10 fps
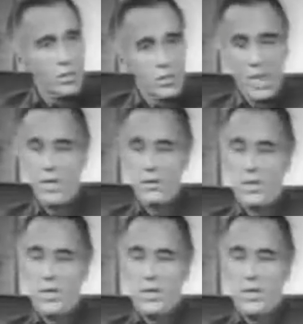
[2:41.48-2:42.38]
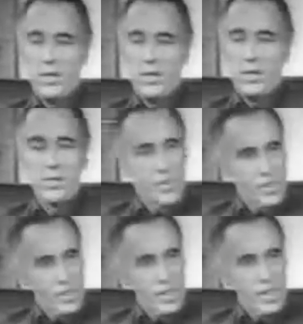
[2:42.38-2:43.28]
Now,
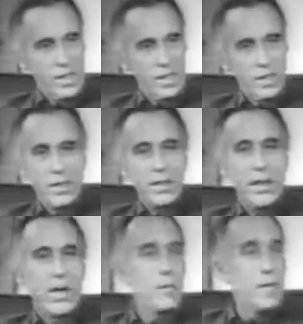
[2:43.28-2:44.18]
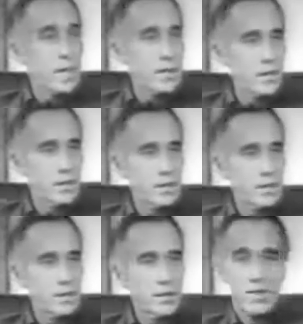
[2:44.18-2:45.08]
obviously, I'm an actor.
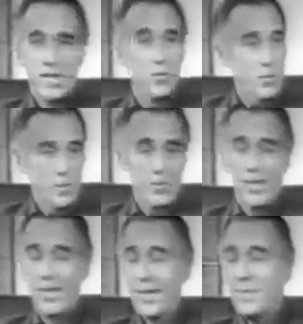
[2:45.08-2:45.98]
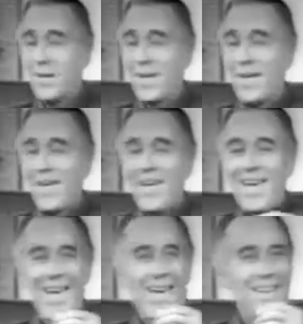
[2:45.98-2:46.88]
At least I hope people think I am.
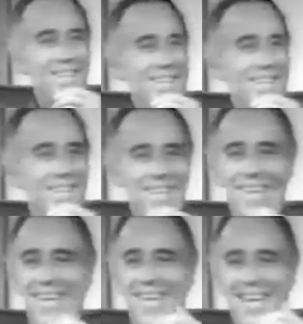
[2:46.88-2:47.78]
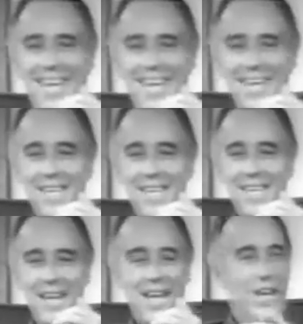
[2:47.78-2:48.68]
And
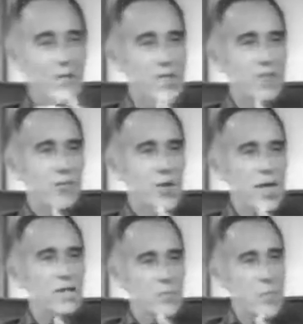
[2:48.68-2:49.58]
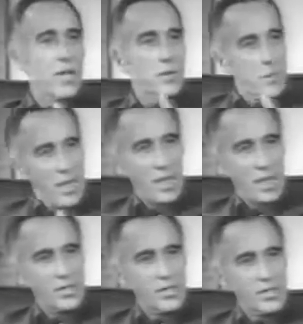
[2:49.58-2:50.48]
I am therefore an actor playing a
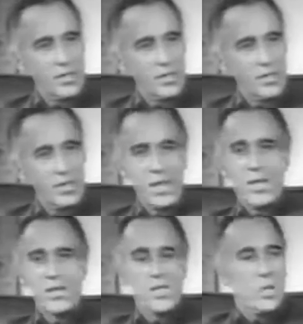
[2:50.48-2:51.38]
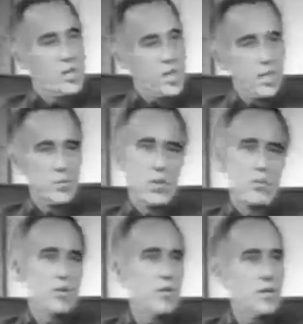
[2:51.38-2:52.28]
part. So are the other
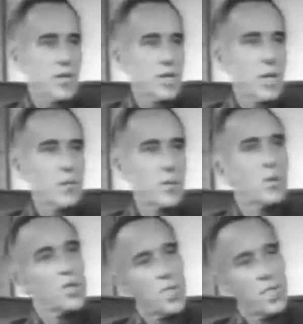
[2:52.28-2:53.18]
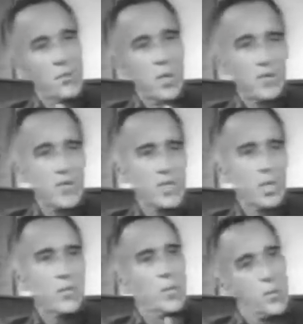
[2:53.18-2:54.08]
people in front of the camera who are taking part in the
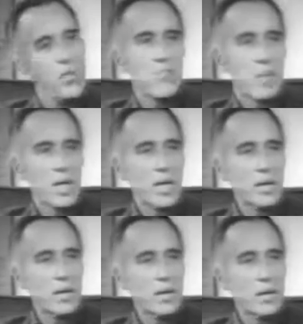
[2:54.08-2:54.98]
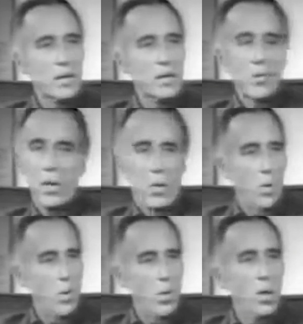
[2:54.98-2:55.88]
ceremony with me. We are
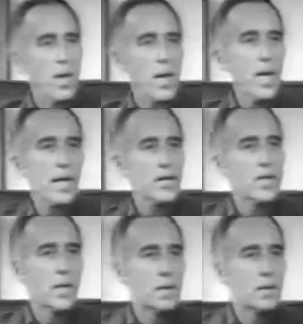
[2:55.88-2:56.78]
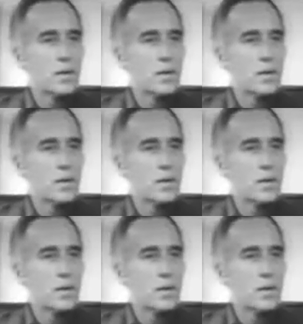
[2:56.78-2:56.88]
all acting.